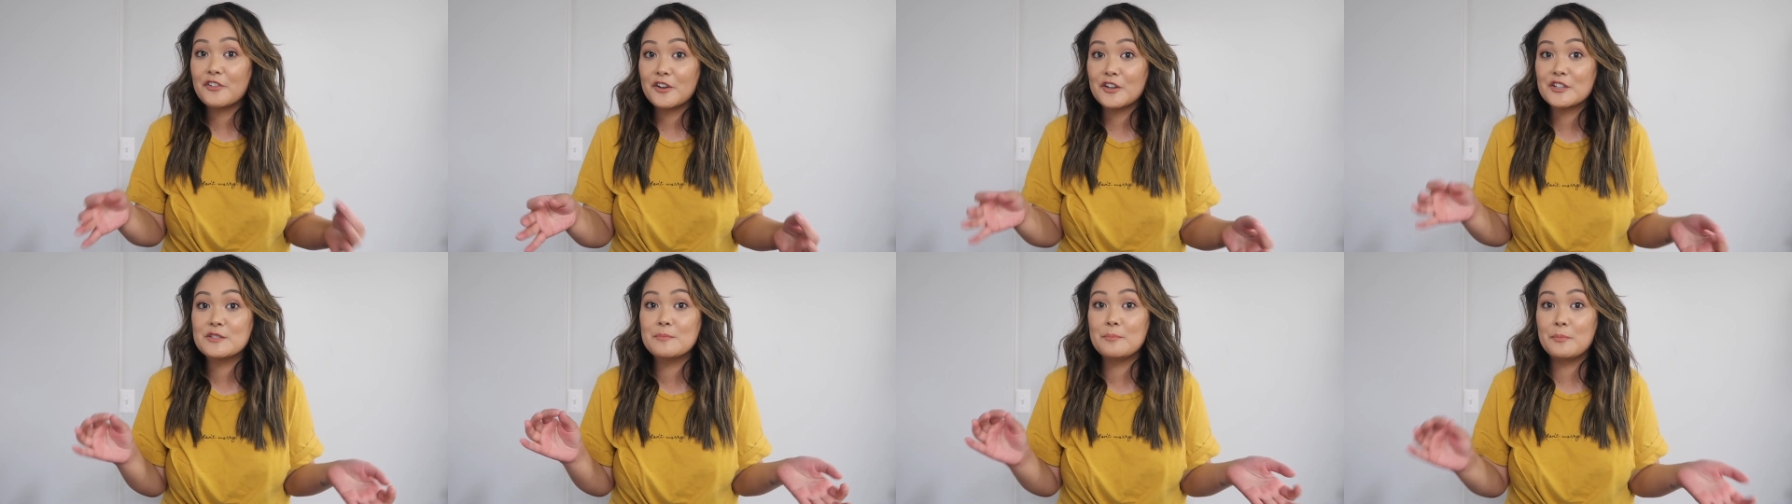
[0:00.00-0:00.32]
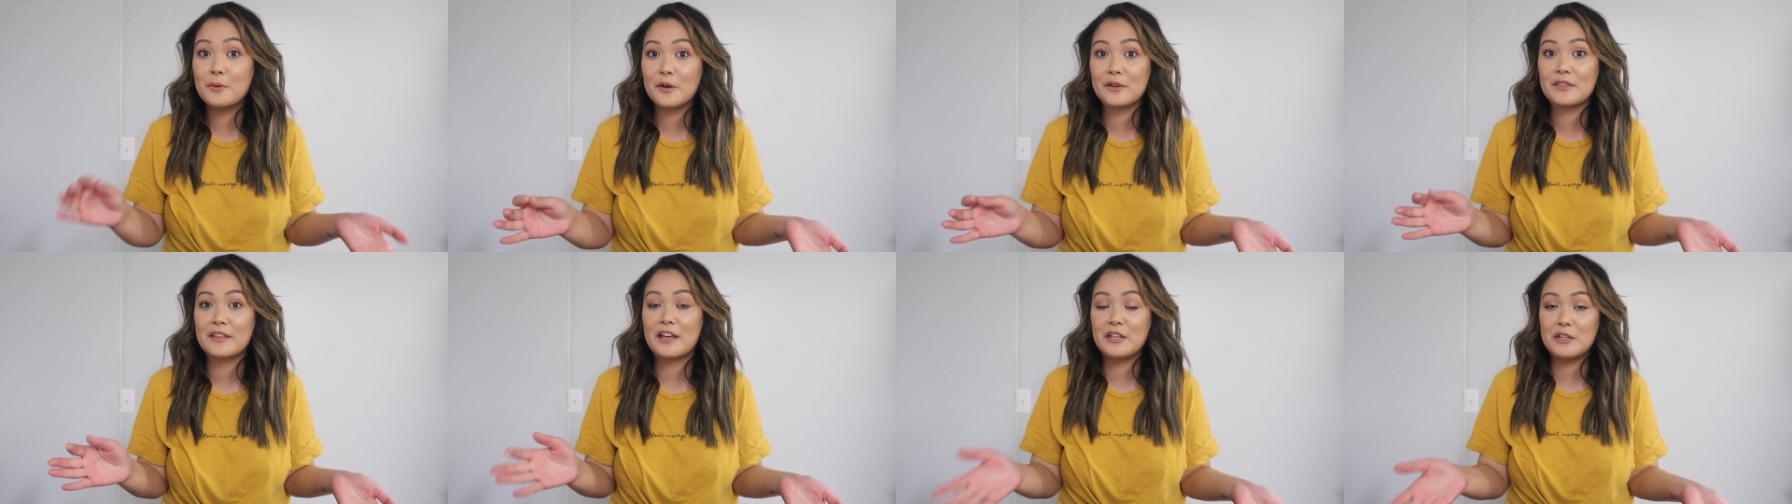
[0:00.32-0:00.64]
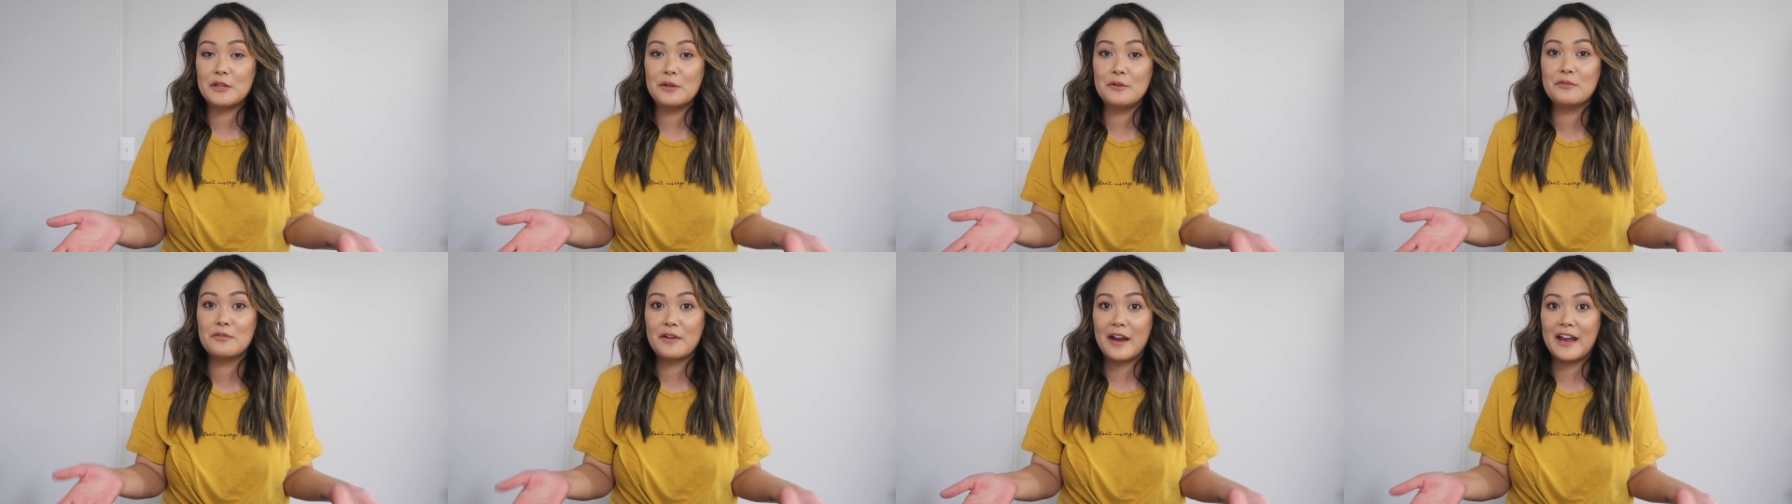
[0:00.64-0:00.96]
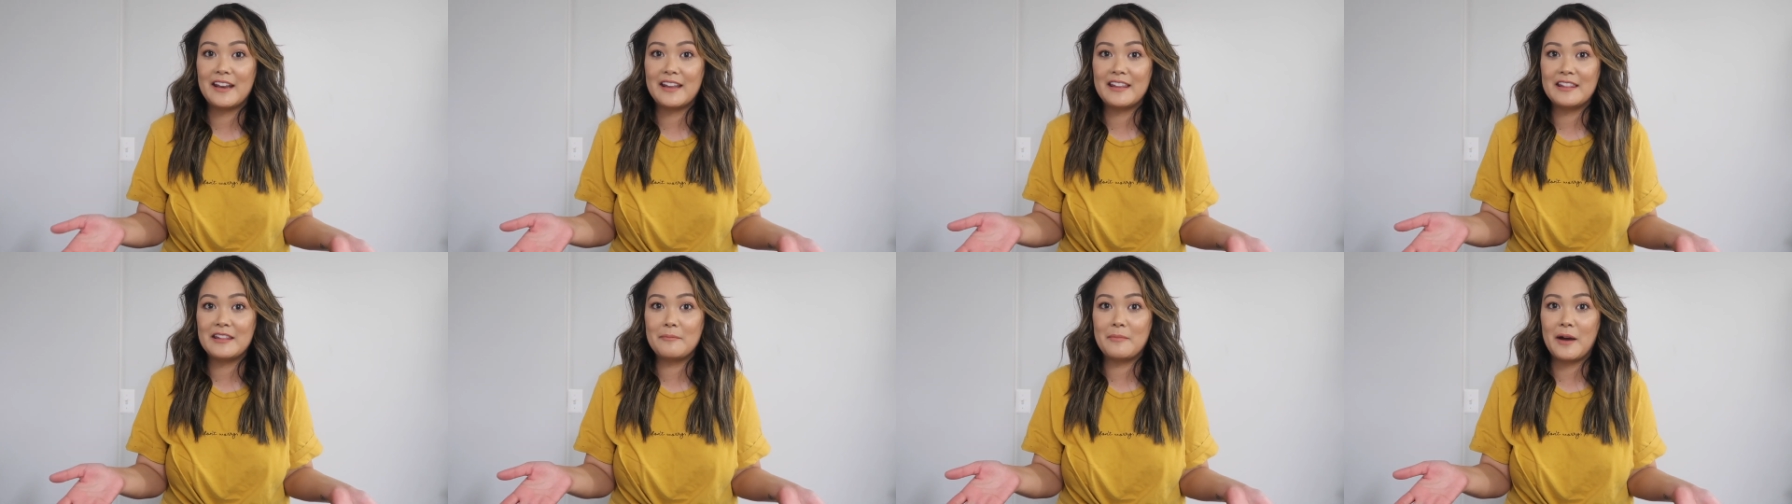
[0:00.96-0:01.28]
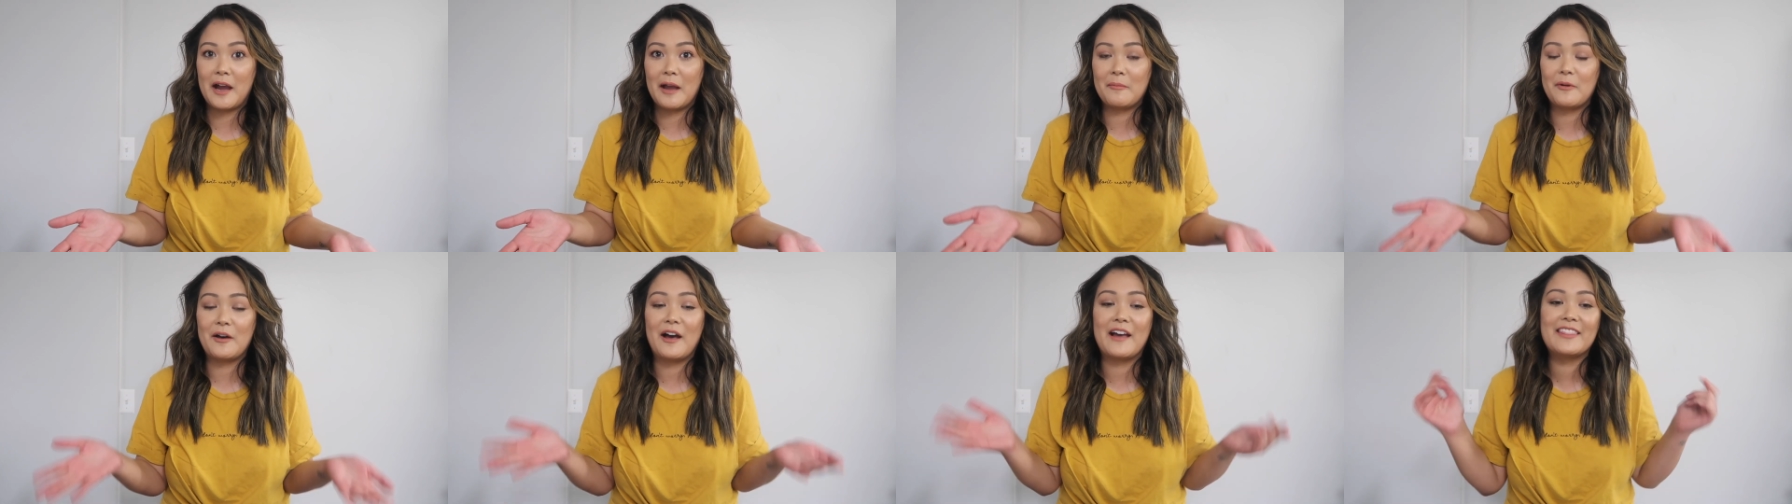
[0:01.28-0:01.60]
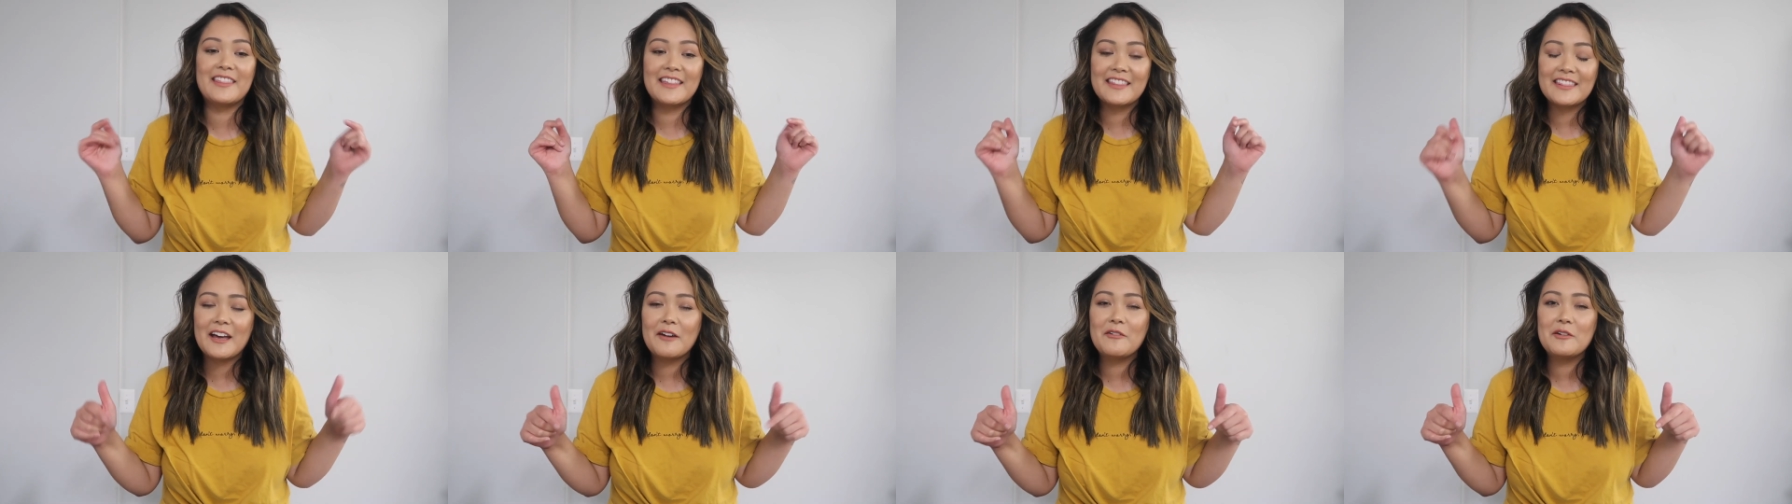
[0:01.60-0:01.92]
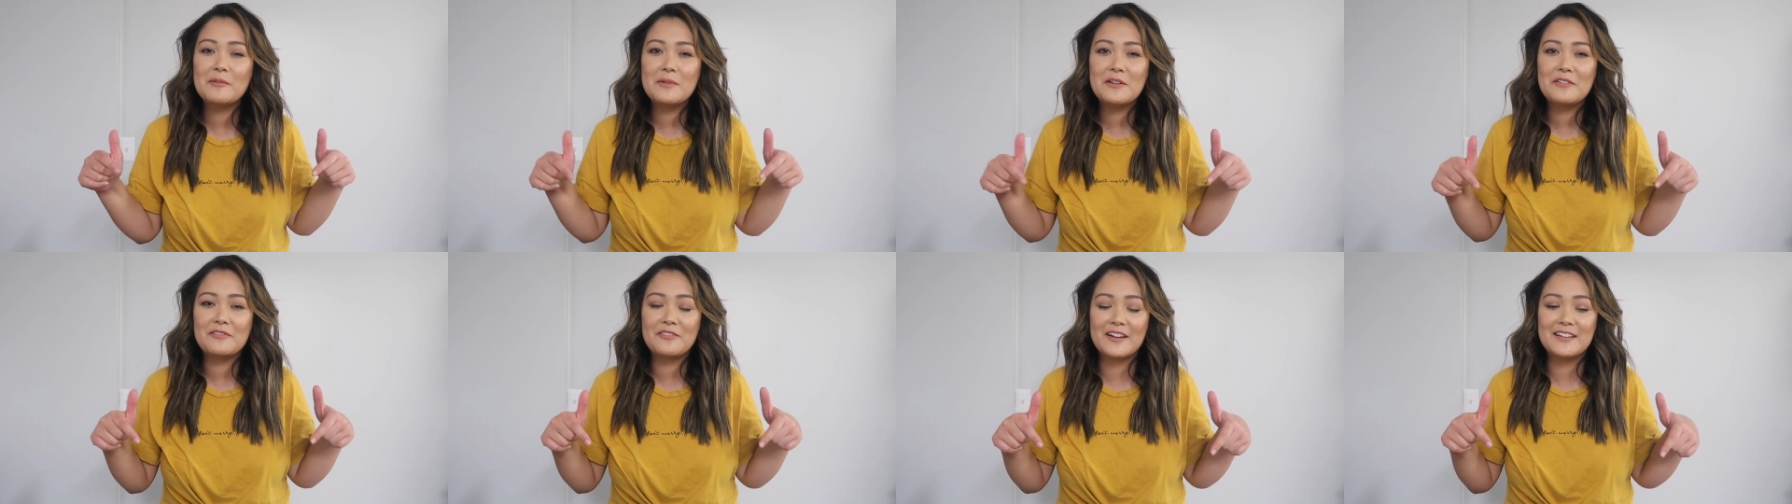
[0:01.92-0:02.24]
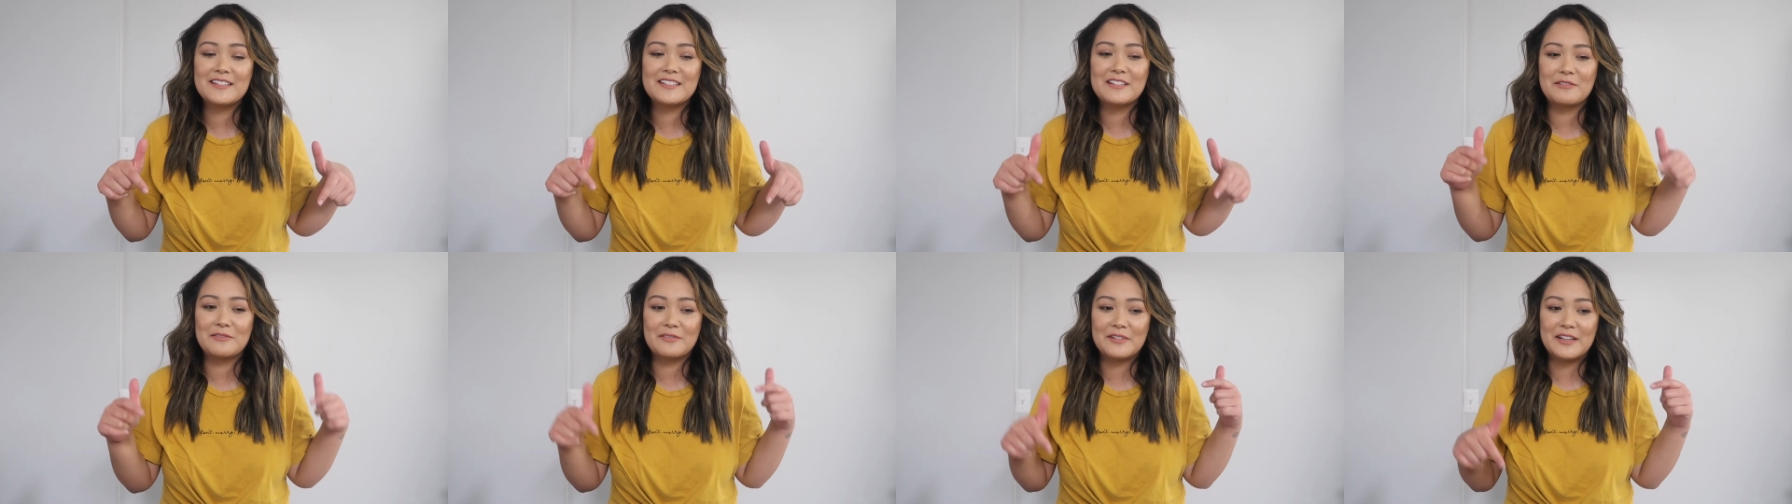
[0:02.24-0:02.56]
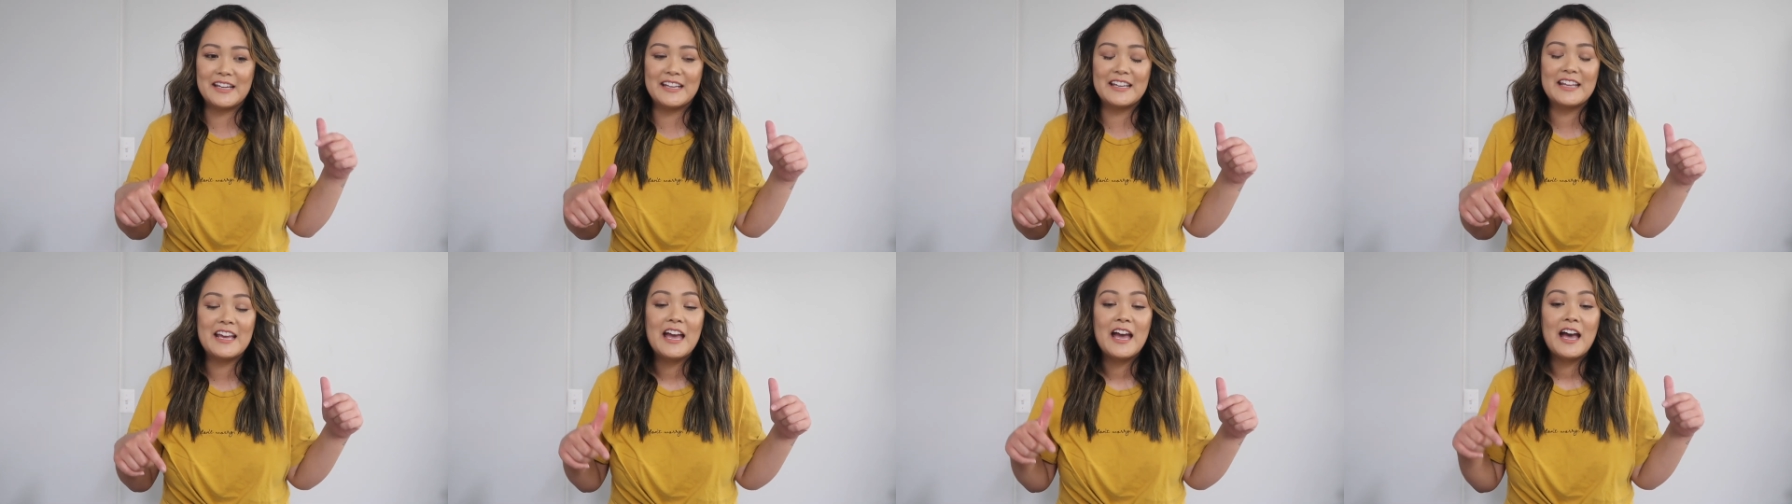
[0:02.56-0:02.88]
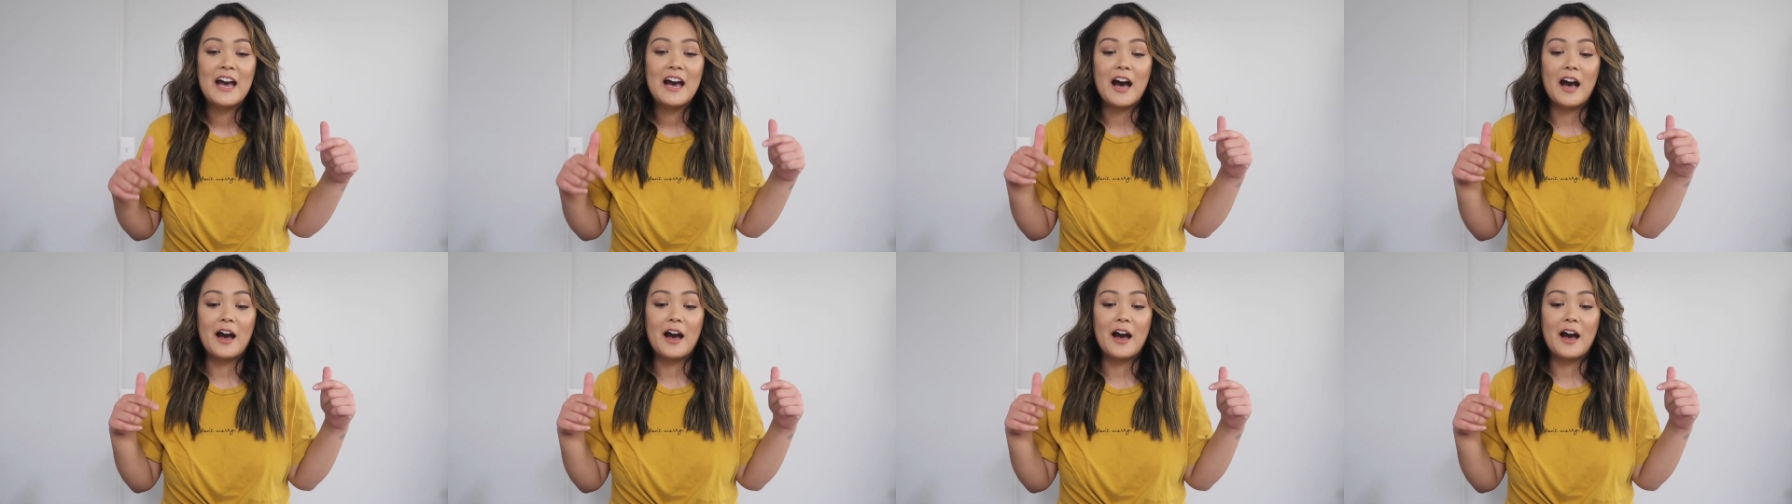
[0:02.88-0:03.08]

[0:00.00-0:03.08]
first book that you read in the Bible. I think that would be fun to read.